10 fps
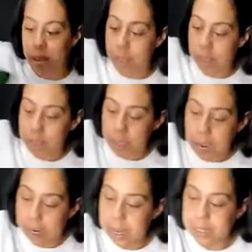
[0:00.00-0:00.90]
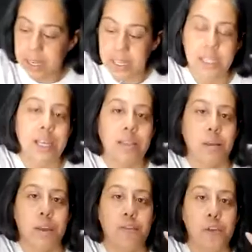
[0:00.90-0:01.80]
it's not, it's gonna, if
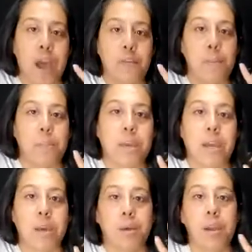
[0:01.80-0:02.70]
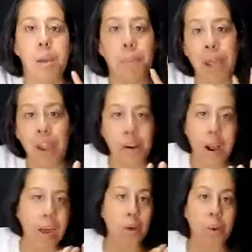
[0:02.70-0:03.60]
you have a big
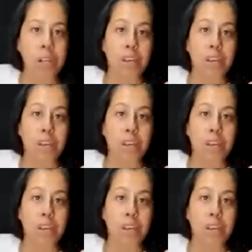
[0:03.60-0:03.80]
pear, I don't want to